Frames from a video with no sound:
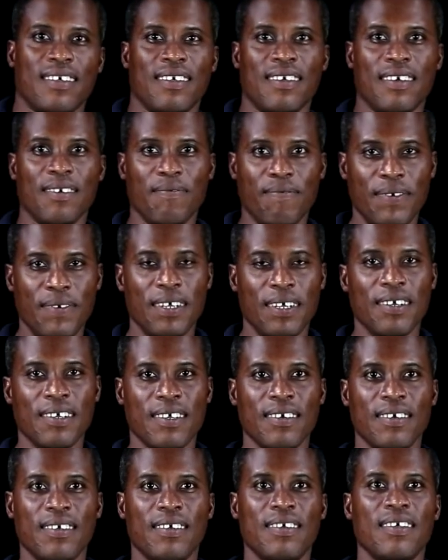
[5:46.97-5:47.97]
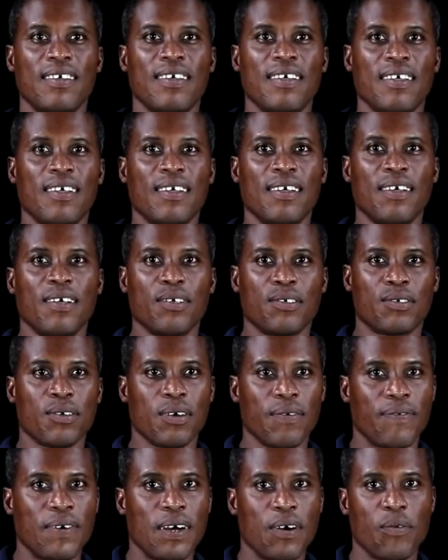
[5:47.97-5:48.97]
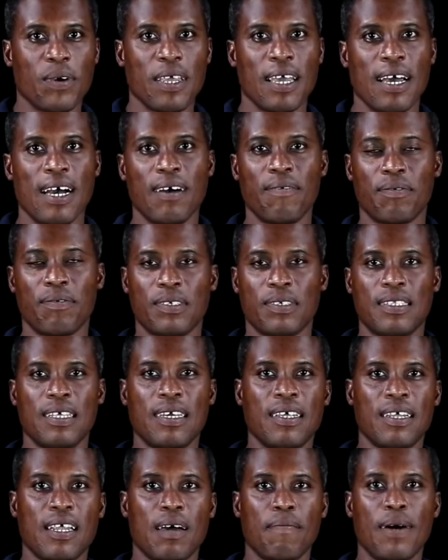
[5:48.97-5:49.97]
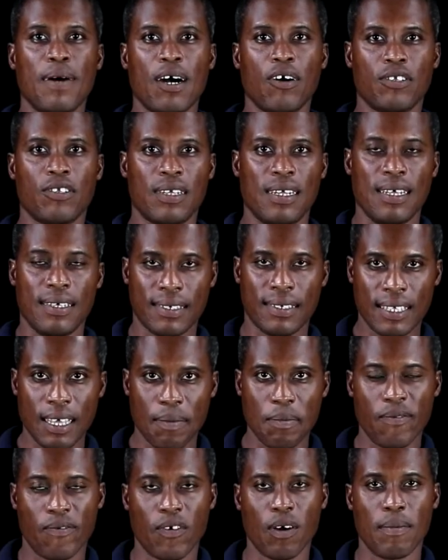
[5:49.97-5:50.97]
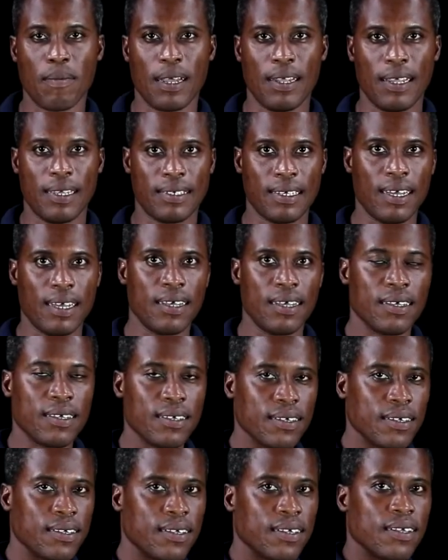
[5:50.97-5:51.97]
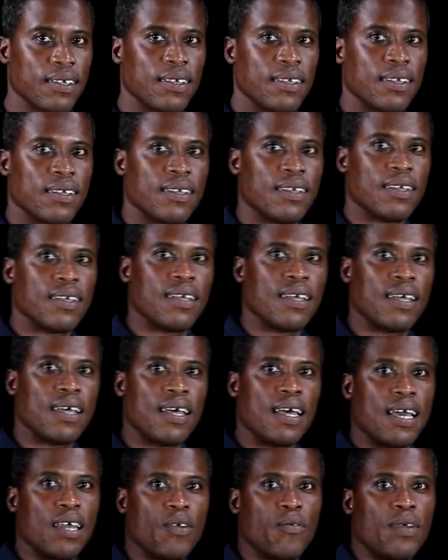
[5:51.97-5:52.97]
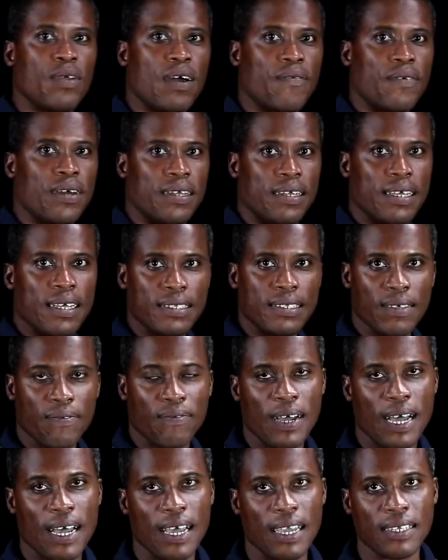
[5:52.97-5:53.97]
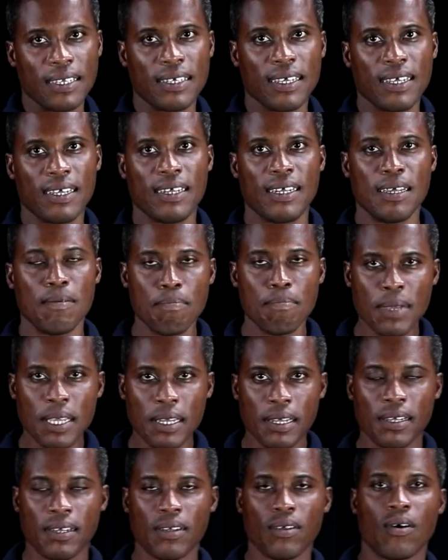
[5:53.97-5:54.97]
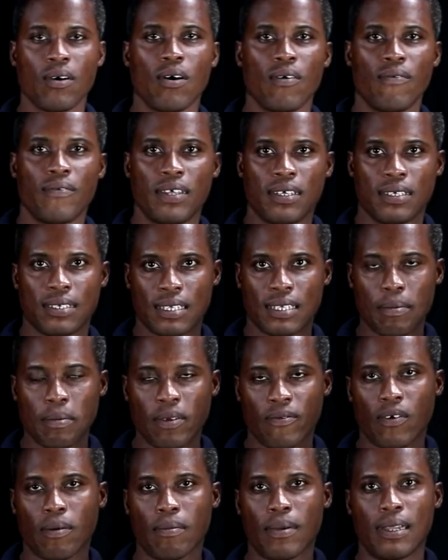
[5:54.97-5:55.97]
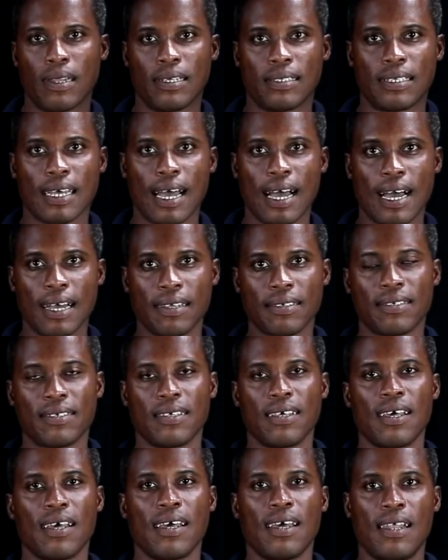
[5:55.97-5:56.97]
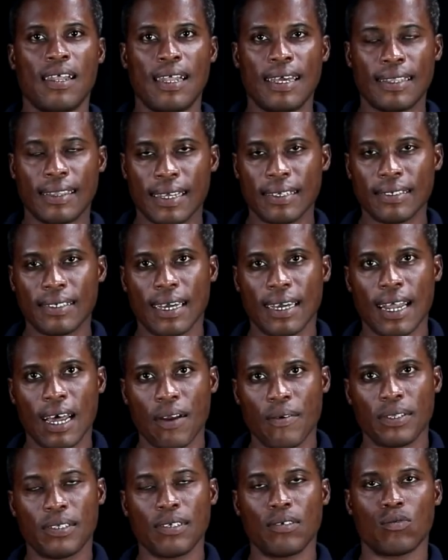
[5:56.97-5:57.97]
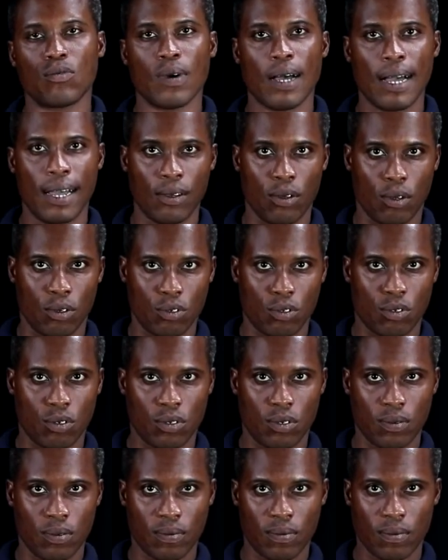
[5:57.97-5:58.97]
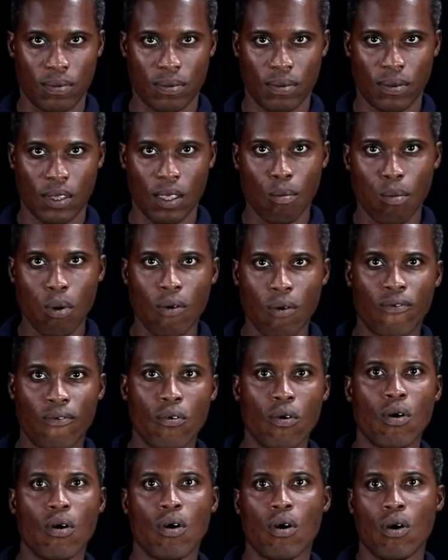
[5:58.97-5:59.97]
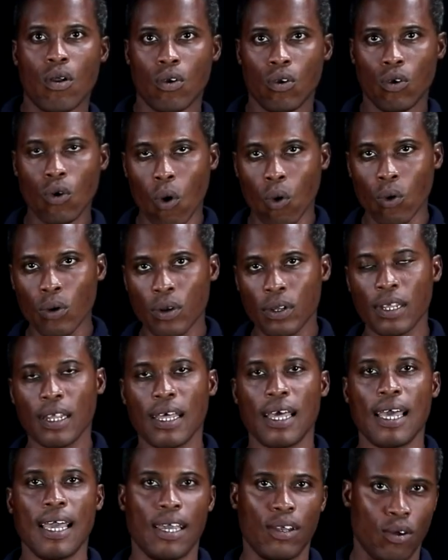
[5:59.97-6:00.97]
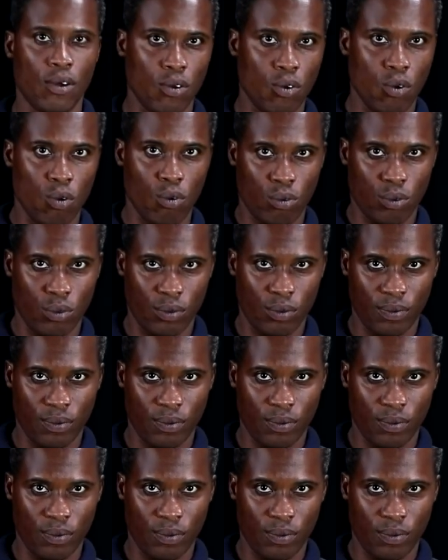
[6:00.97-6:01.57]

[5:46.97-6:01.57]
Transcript: Very good. So far we have studied about the semi-formal letter, and we have identified the meaning of the semi-formal letter as letters that are written to adults, both known and unknown,